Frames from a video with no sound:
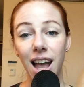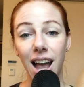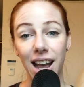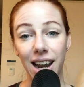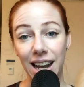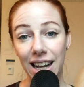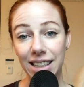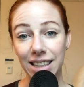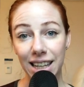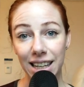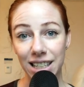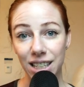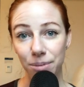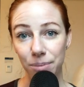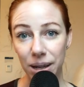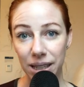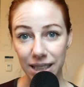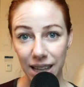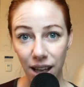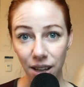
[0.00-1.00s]
And I said to
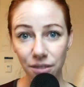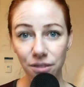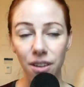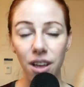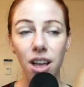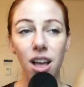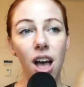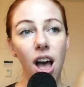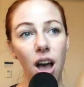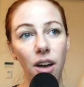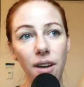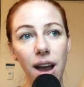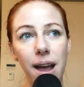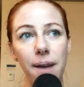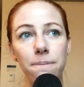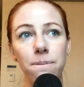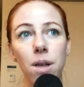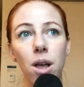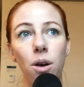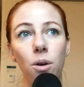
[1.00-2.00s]
myself, all
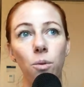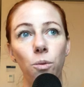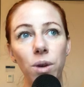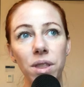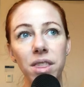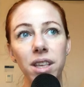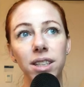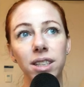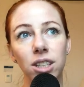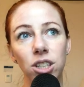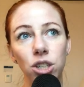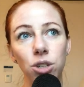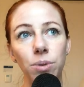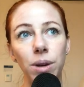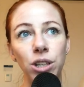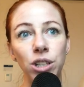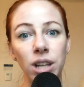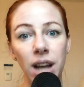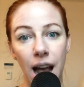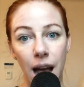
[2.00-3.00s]
right, when this
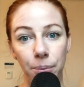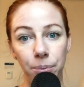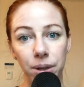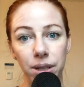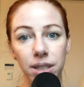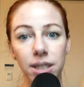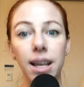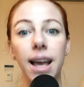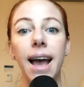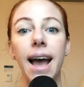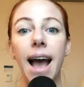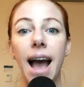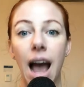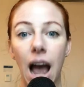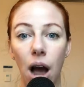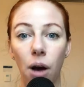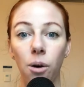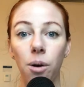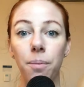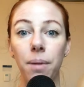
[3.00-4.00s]
situation happens,
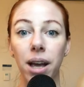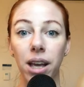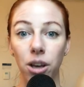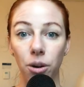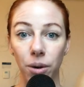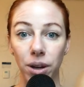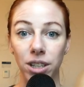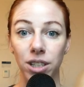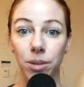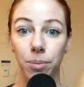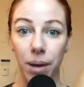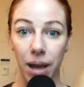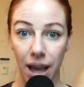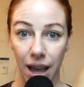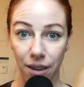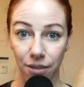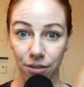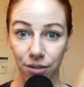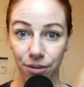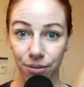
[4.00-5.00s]
how am I going to
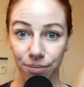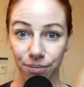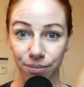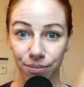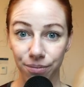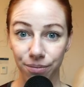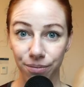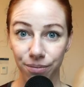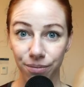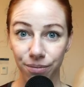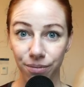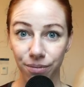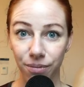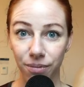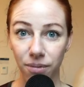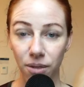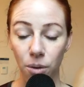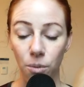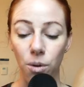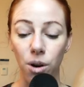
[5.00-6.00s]
behave?
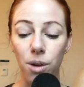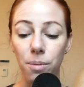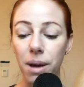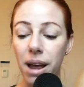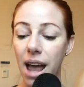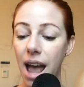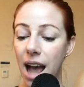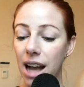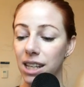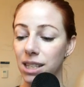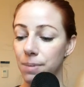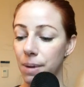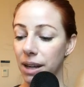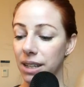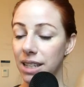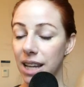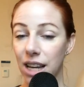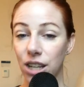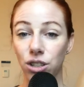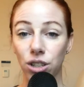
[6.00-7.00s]
What are my
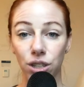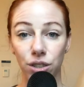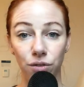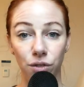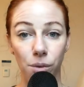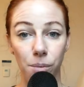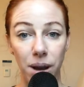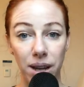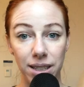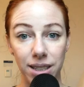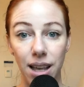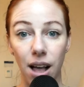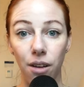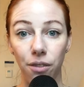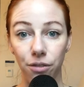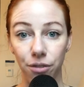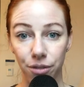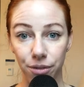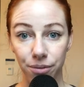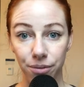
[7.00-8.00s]
expectations for myself?